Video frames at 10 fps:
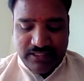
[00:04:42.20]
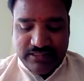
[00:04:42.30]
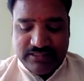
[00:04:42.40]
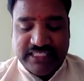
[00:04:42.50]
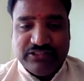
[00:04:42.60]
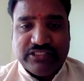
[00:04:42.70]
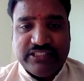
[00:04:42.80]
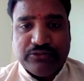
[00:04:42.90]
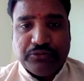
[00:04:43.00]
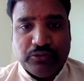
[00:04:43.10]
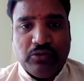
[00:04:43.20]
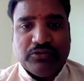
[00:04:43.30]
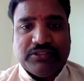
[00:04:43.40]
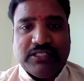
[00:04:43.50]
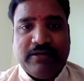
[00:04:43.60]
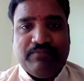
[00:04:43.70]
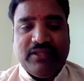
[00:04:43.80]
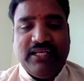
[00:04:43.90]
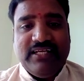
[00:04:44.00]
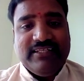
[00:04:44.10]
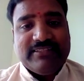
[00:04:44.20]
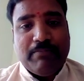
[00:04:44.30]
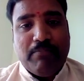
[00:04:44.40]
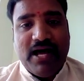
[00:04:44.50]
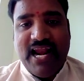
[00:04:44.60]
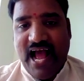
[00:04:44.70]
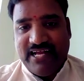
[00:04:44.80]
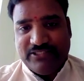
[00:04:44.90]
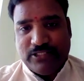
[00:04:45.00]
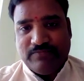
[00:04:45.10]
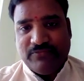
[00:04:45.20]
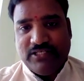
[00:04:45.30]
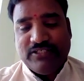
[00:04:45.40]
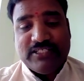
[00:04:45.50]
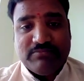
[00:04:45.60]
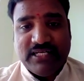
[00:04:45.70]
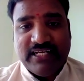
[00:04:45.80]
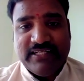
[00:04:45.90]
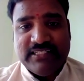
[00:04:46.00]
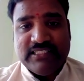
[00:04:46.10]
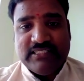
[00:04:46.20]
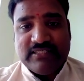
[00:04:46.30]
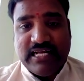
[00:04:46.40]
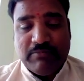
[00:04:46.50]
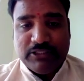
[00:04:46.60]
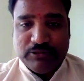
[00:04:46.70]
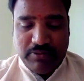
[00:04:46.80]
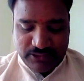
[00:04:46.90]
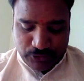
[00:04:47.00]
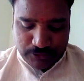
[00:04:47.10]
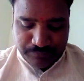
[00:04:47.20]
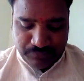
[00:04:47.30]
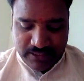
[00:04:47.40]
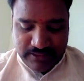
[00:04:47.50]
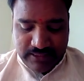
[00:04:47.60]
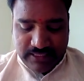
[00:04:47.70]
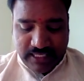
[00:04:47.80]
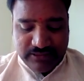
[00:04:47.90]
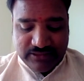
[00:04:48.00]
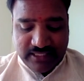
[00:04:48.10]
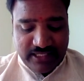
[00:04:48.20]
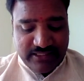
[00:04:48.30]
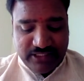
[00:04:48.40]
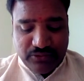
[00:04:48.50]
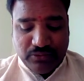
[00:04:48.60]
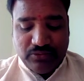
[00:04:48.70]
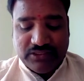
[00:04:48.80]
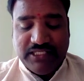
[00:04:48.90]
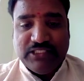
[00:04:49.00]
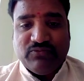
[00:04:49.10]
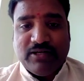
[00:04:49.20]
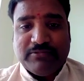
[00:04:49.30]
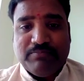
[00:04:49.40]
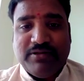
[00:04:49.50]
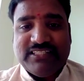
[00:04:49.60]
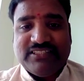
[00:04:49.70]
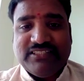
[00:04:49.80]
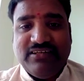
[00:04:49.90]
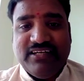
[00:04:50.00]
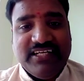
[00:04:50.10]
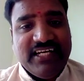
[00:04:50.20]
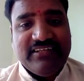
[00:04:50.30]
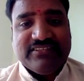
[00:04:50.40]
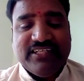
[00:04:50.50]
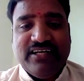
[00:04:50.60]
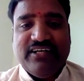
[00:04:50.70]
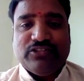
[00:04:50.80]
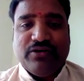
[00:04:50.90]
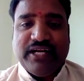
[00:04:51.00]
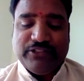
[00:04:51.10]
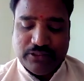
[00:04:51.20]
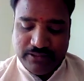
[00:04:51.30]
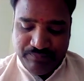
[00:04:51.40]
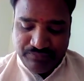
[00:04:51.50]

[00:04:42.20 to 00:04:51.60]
Red Red Rose is a ballad written by Robert Burns. And Red Red Rose is one of the best lyrics in English literature.